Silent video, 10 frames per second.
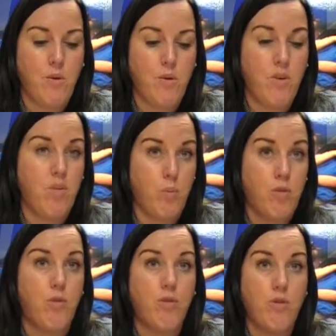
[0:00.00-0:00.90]
knew this
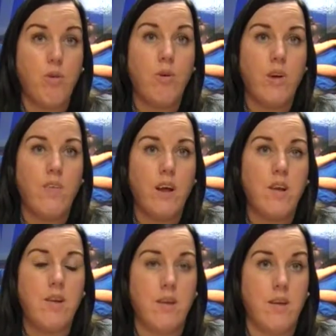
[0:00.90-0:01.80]
was their shot and they had
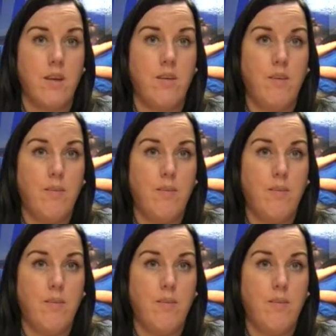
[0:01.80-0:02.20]
to take it.